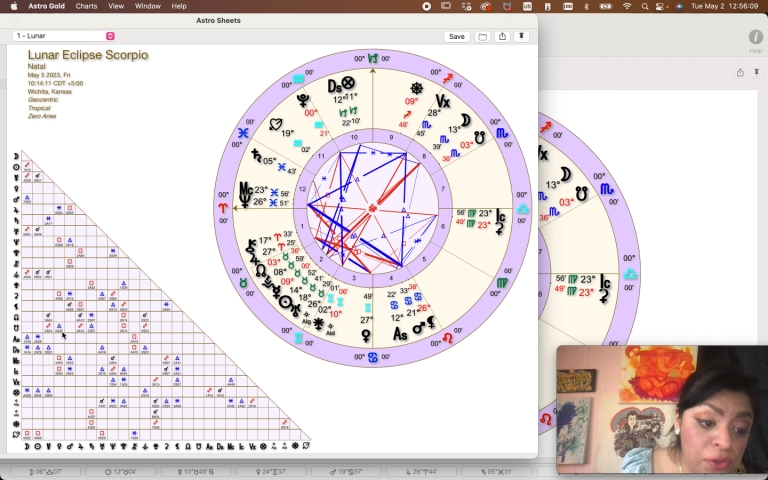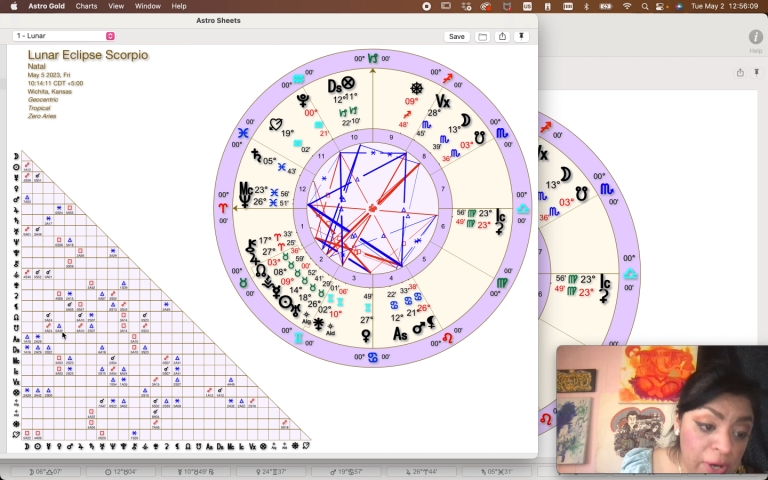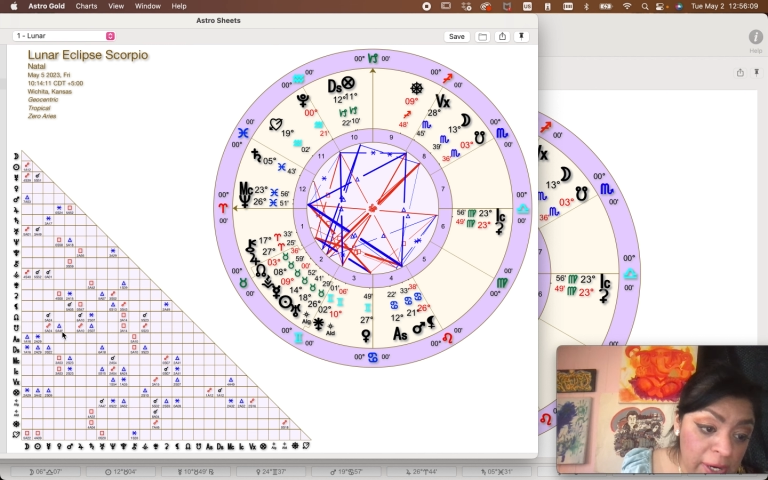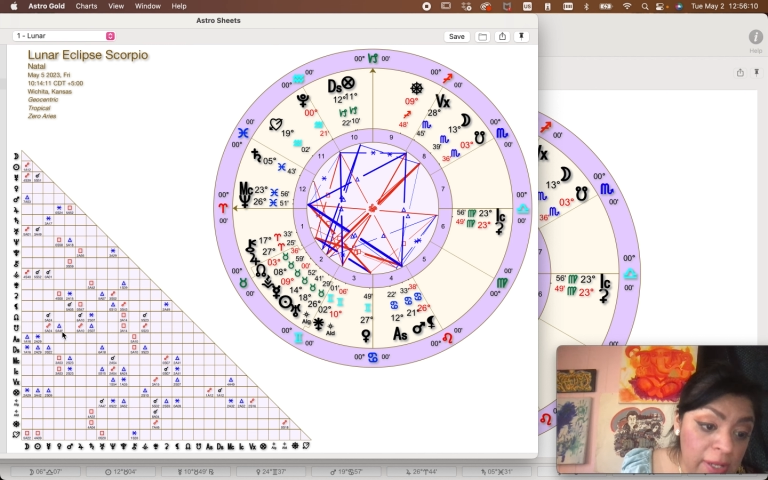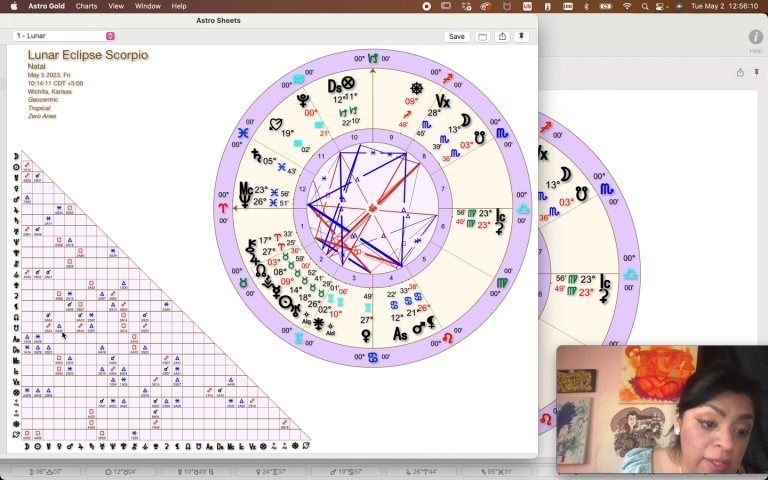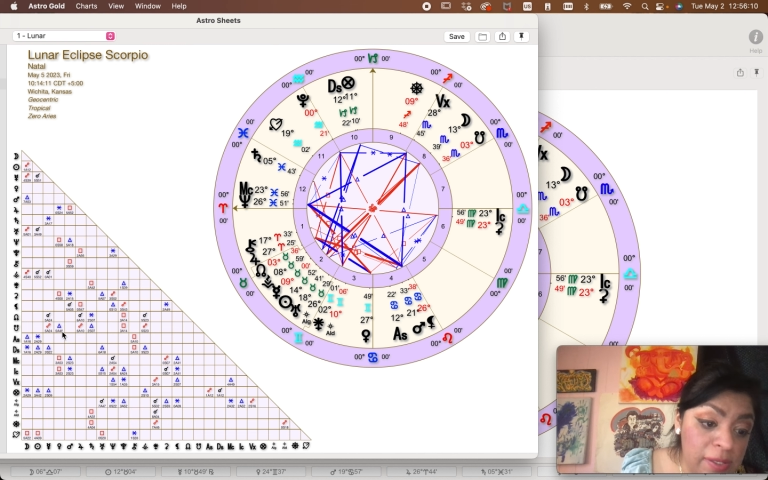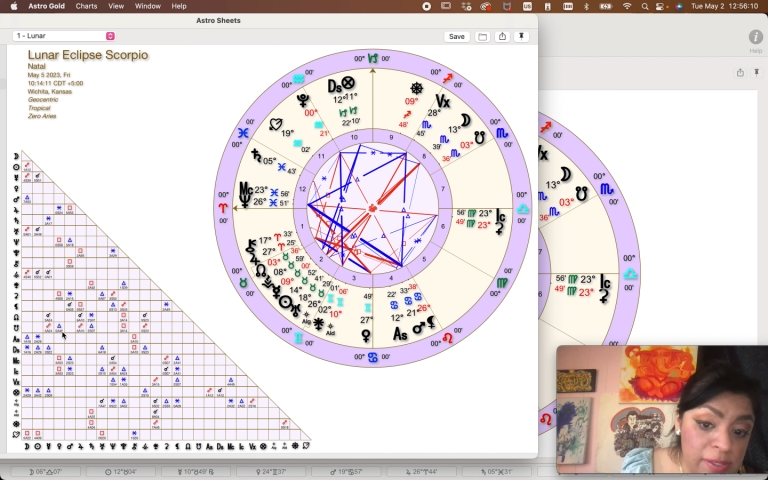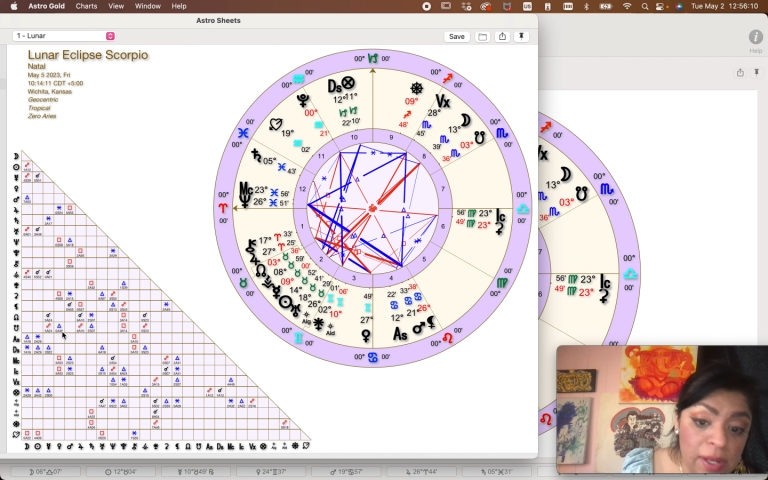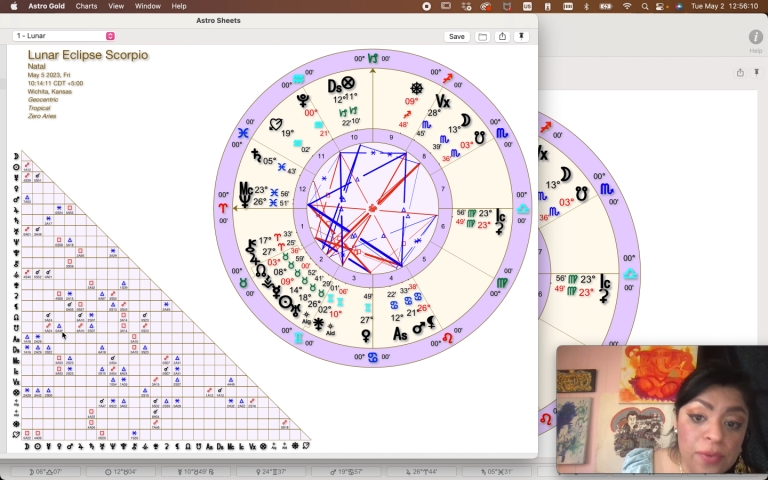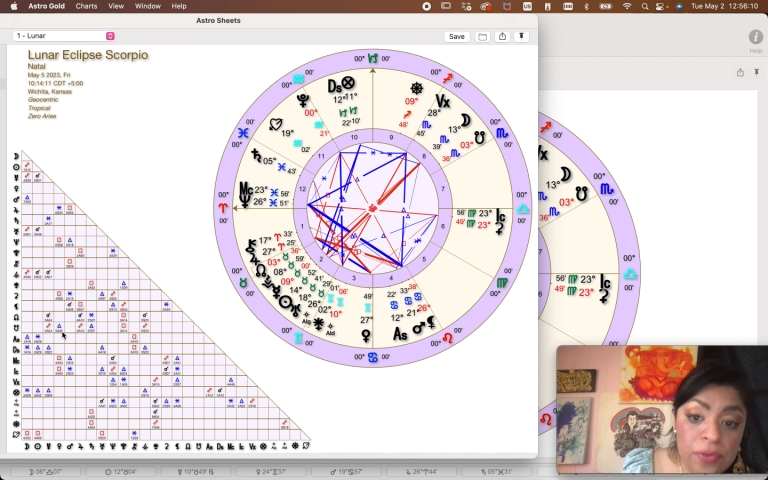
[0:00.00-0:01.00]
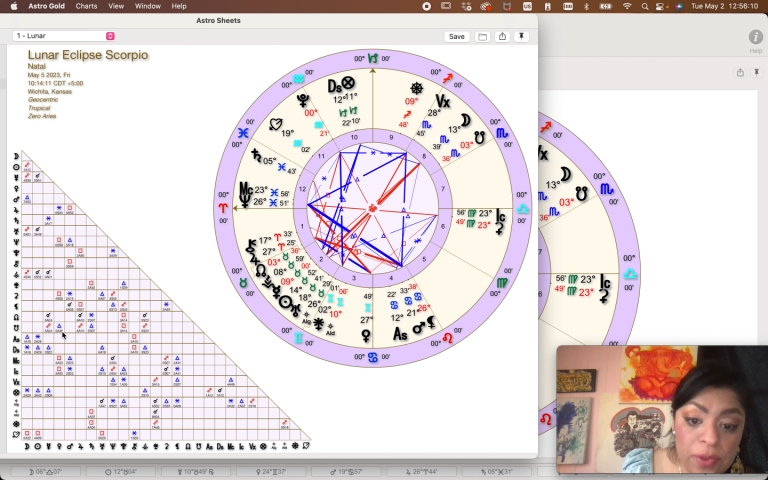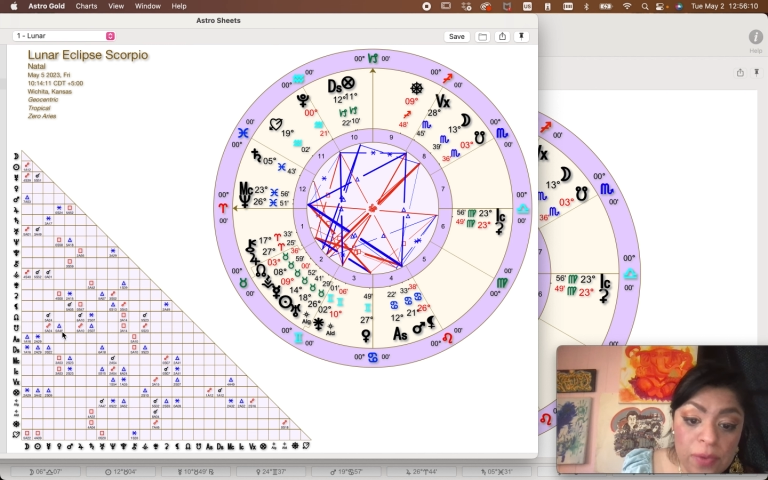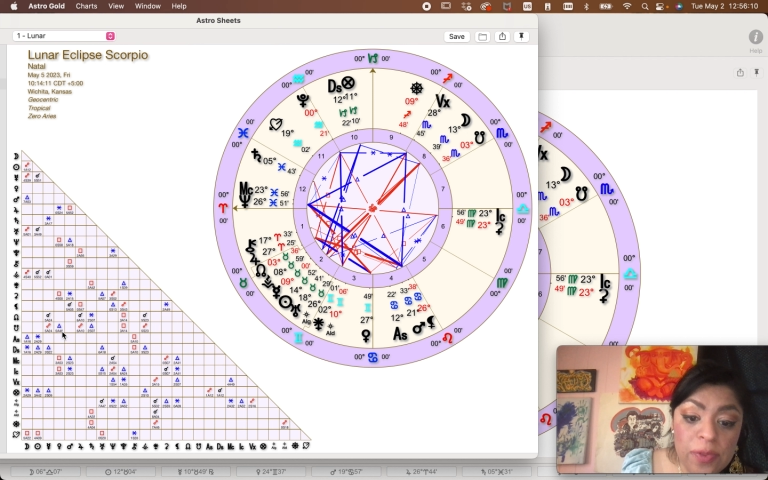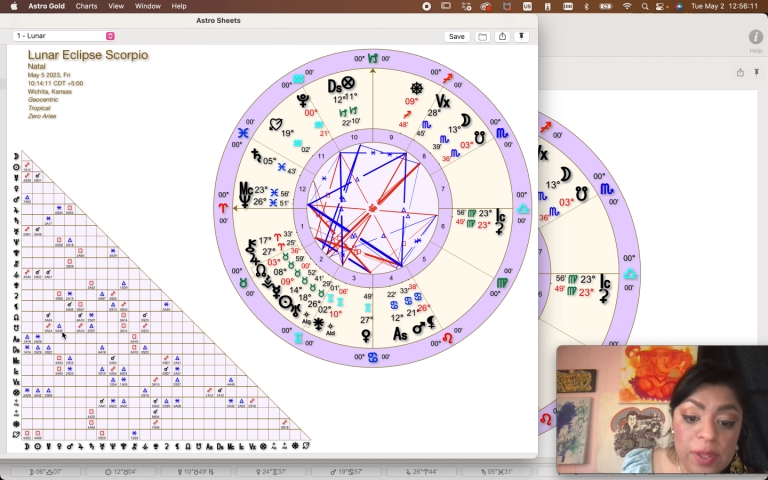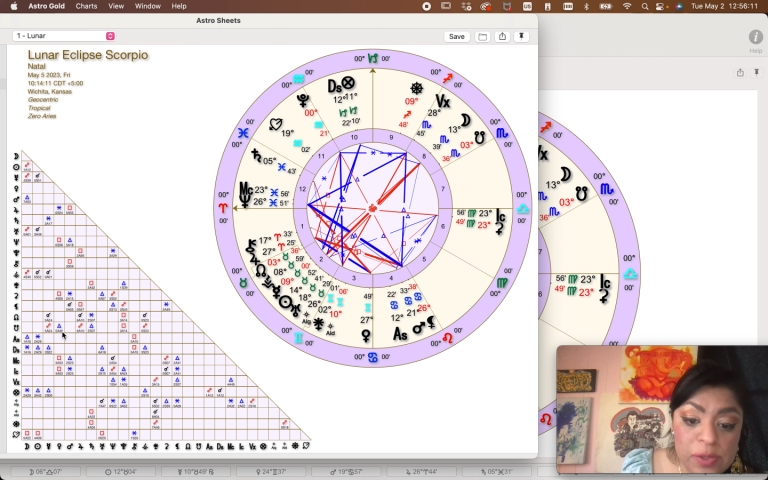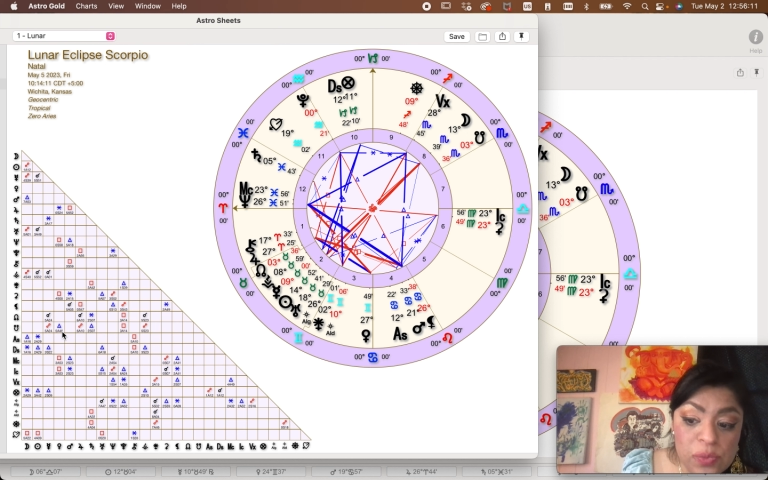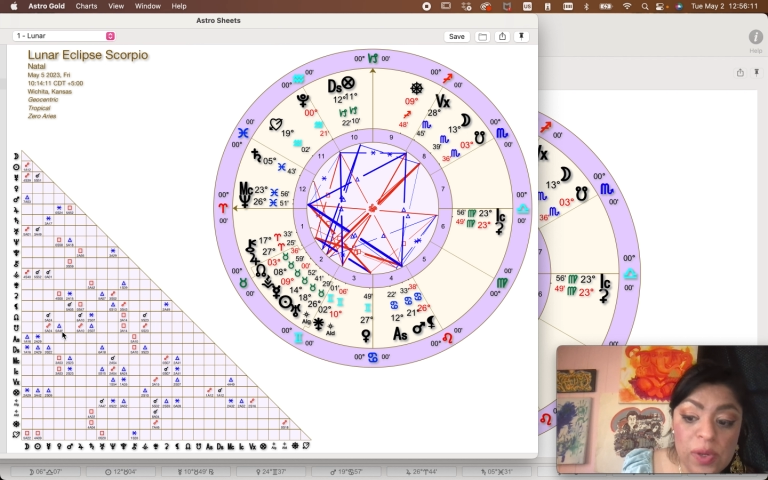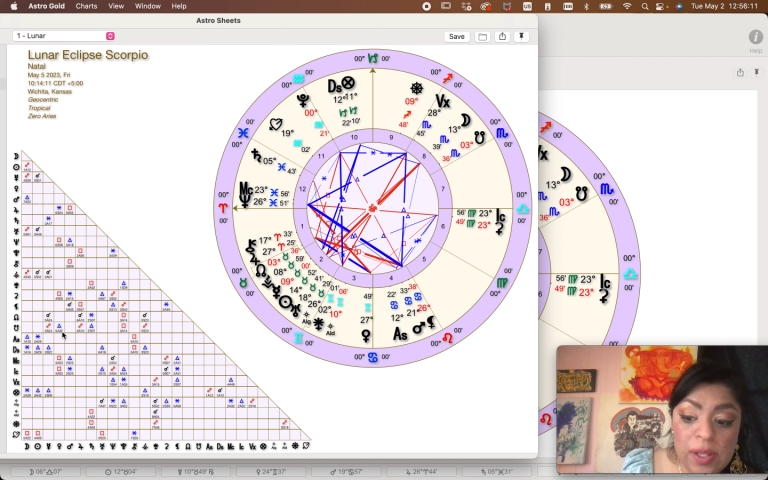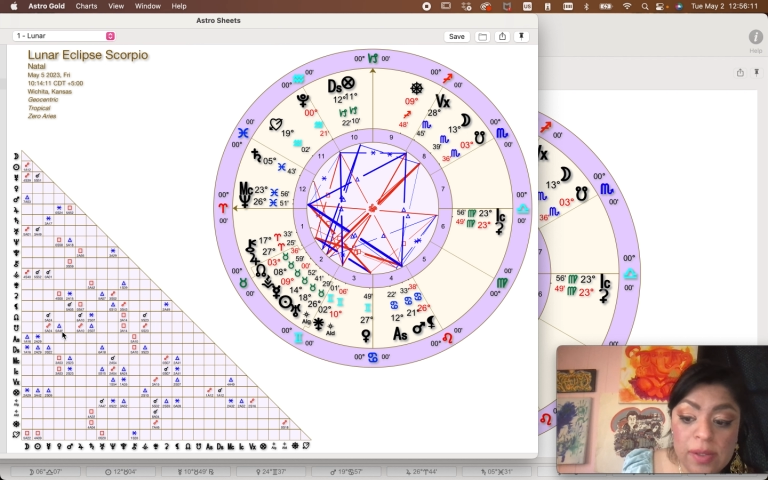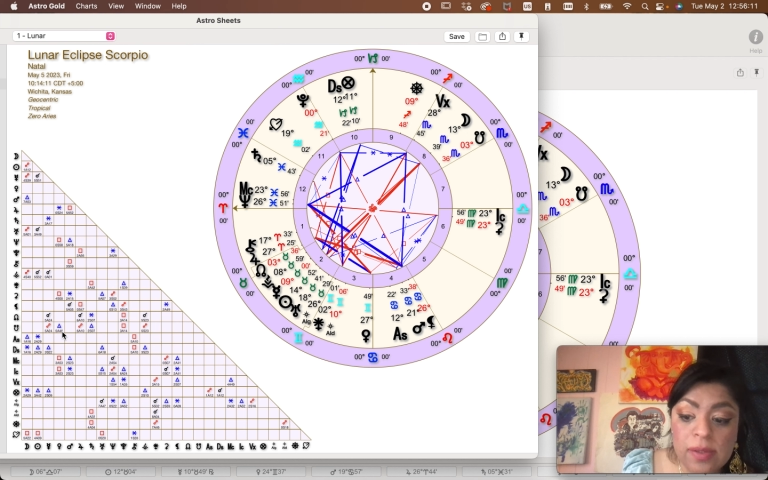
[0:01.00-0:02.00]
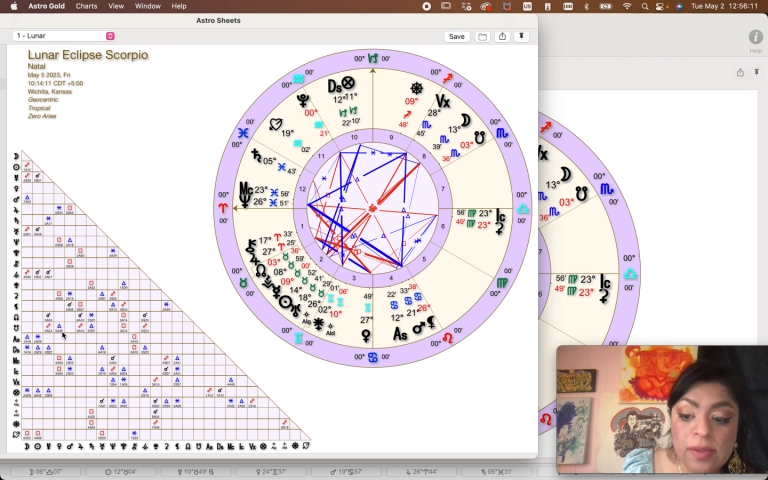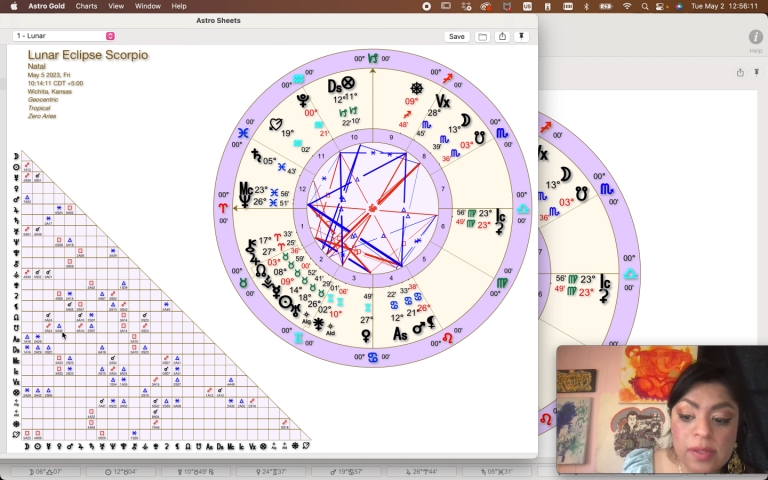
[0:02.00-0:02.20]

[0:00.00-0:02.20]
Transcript: trining the South Node as well.